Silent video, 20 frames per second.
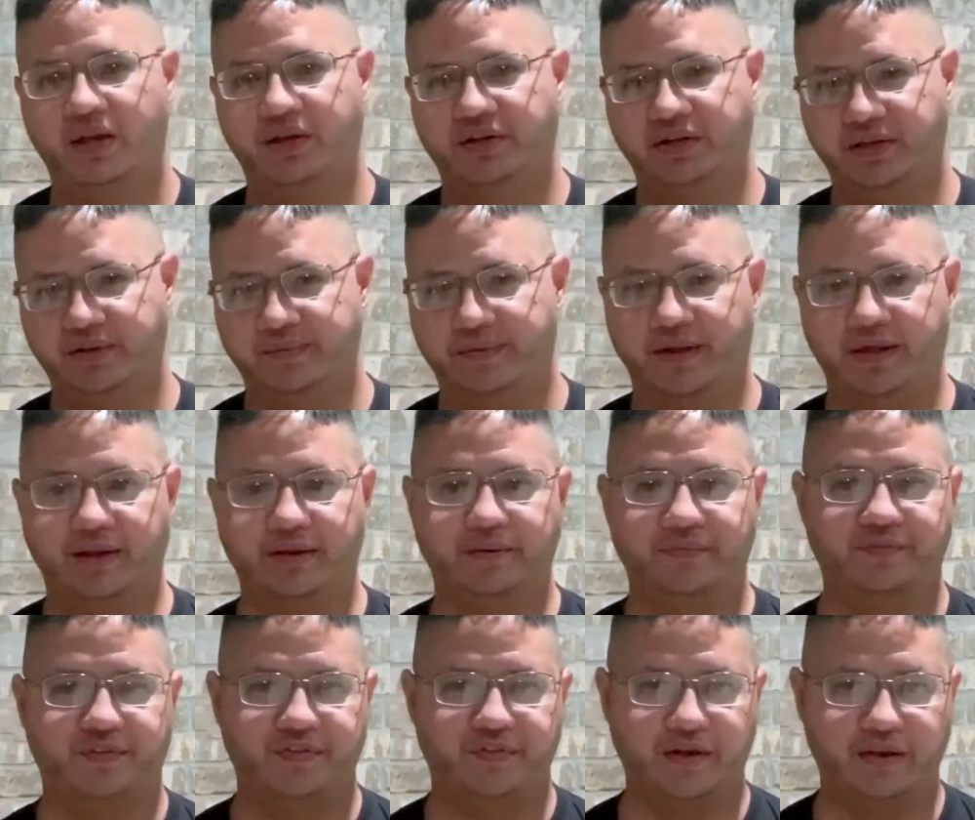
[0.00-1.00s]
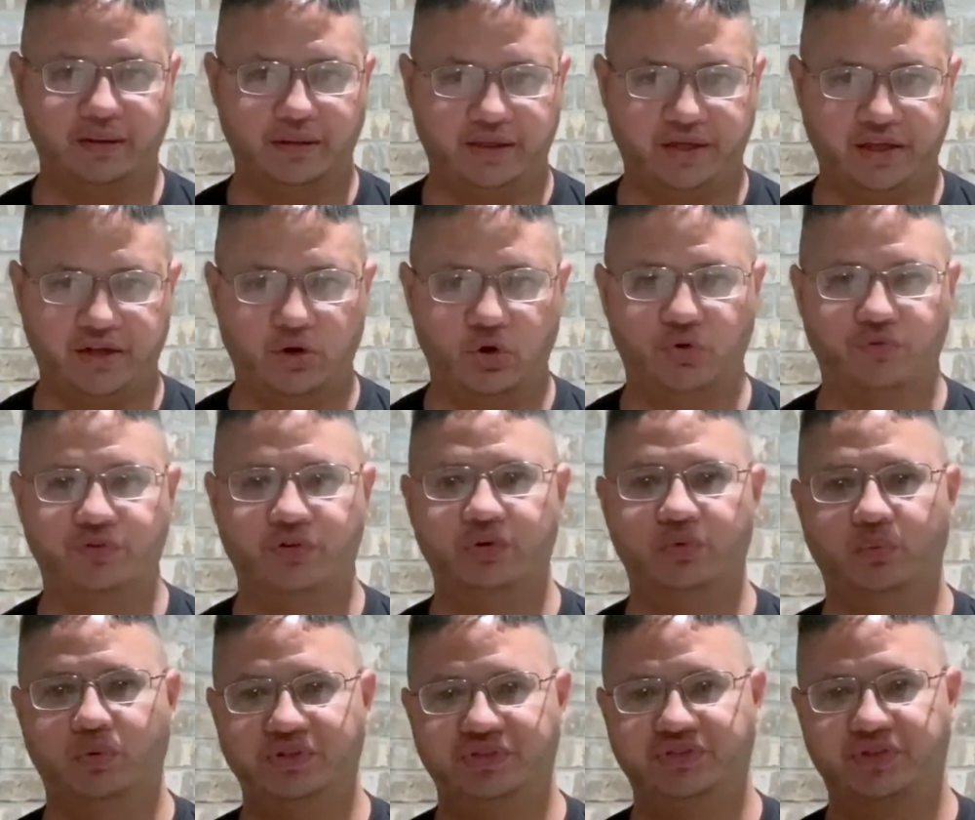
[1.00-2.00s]
Did they lean over?
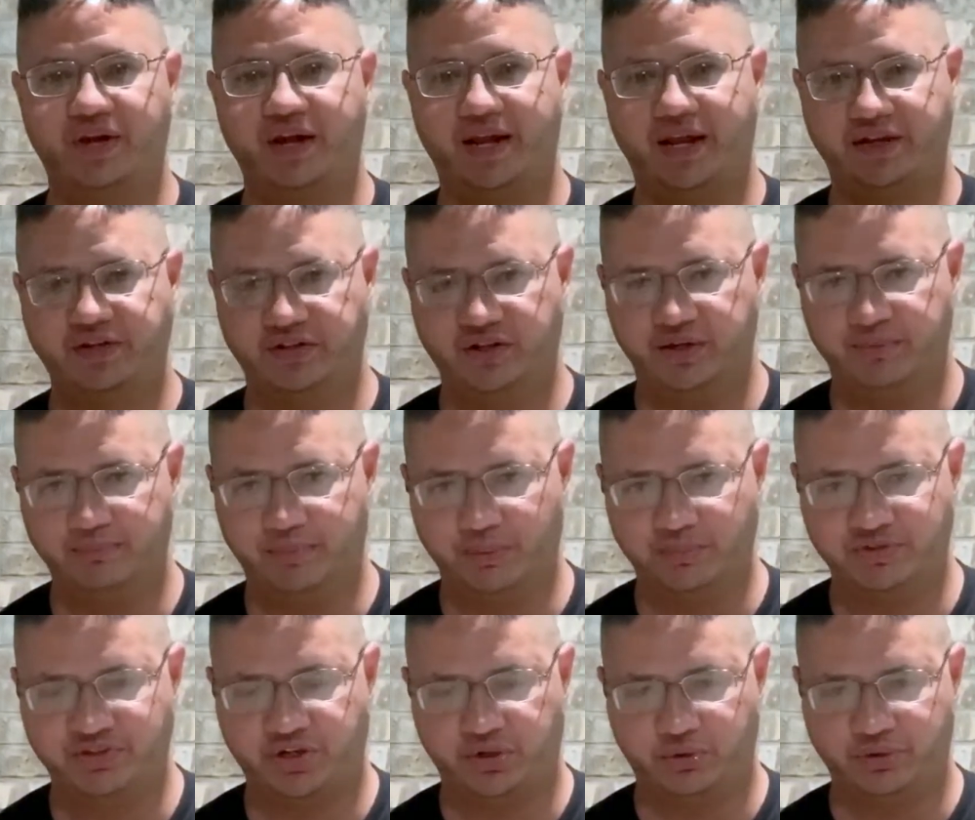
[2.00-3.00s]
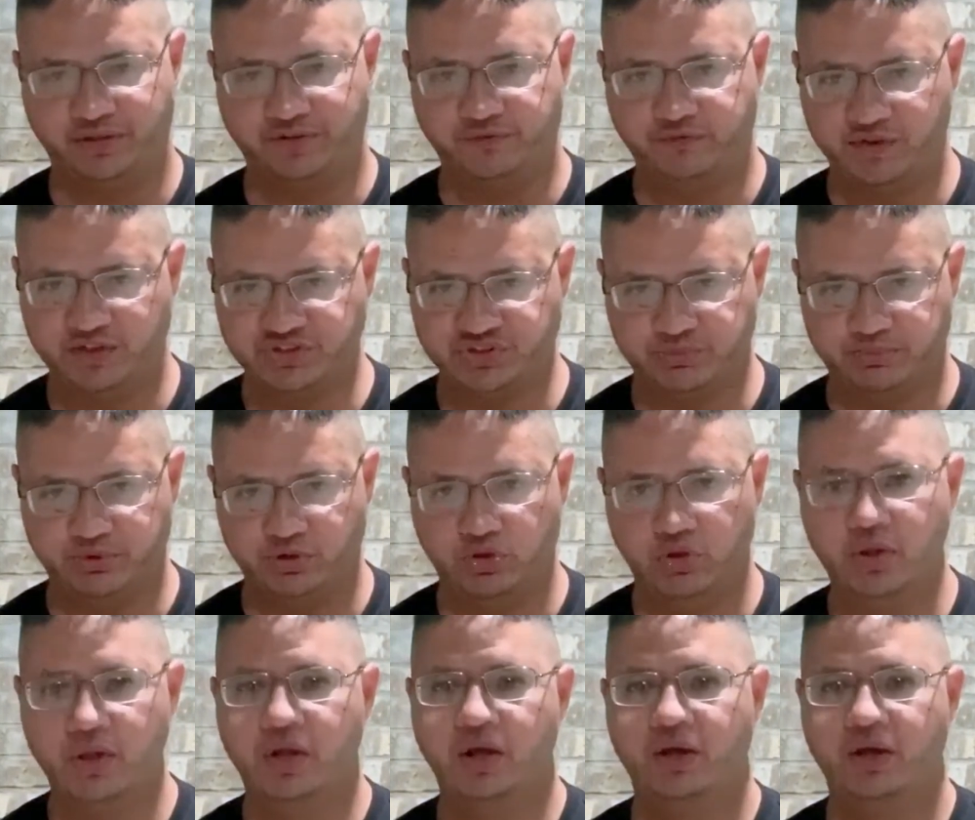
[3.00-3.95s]
Was the handgun momentarily visible?